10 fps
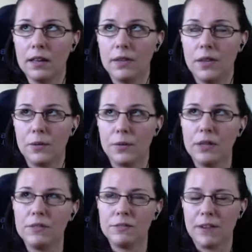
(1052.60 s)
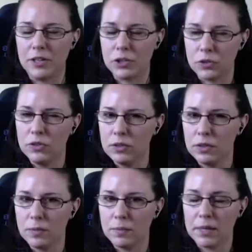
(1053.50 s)
They're really fragile
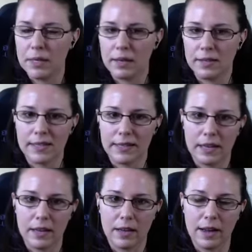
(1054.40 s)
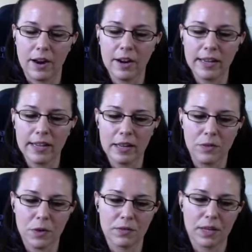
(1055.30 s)
because like a hierarchy, if
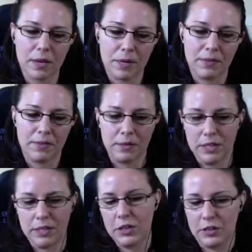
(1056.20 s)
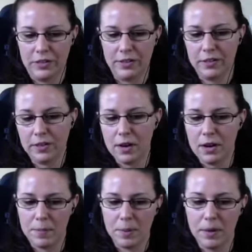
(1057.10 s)
you have like a benevolent dictator at the
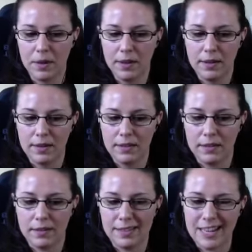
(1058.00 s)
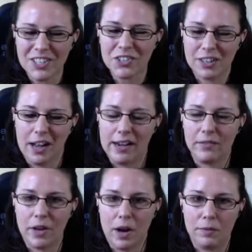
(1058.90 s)
top, is actually kind of
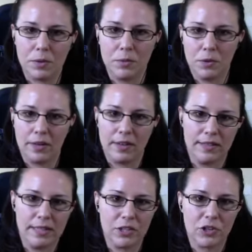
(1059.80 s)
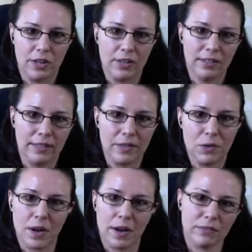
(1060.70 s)
the optimal organization. Like if you
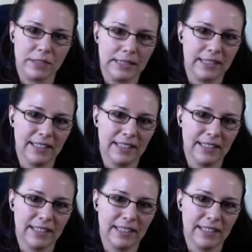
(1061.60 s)
have like